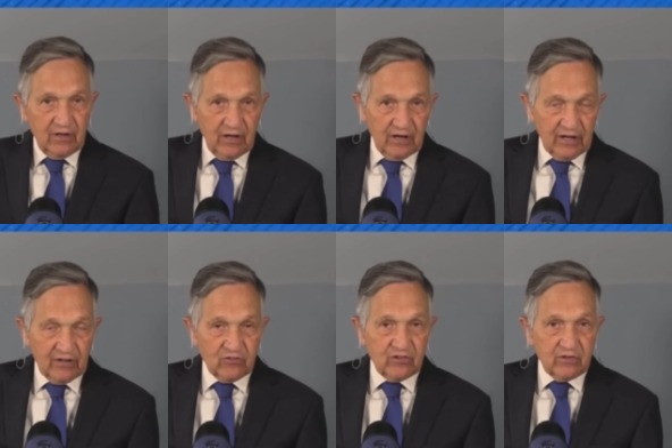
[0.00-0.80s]

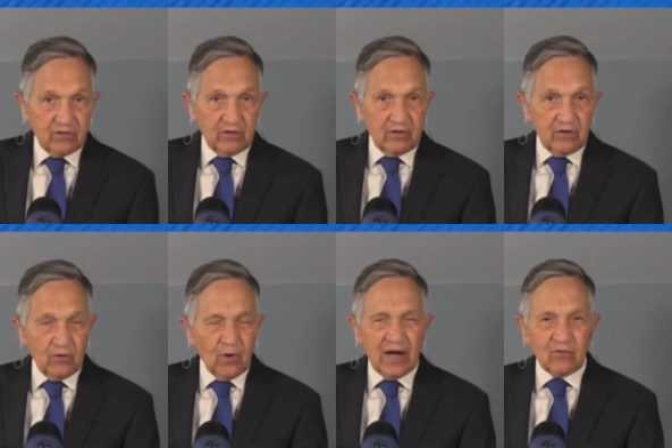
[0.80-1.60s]
against
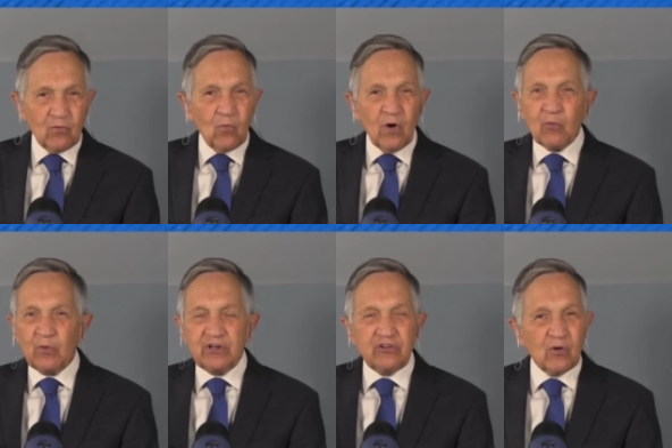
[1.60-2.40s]
Iran. What are
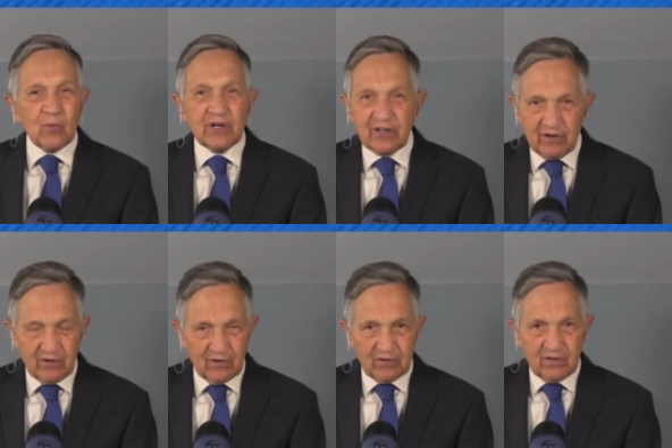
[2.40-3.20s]
we doing
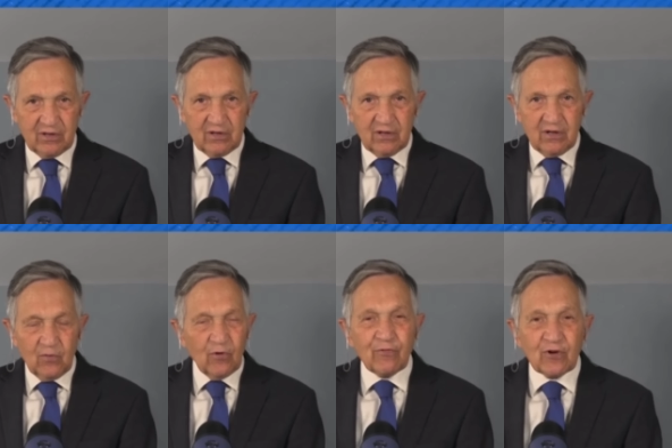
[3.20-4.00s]
here?
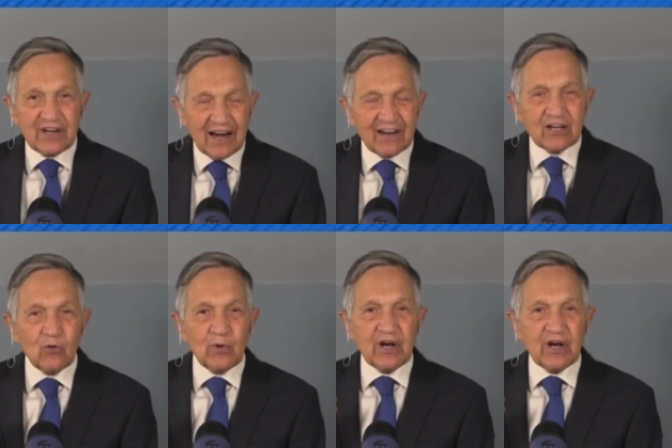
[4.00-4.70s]
We're forgetting who we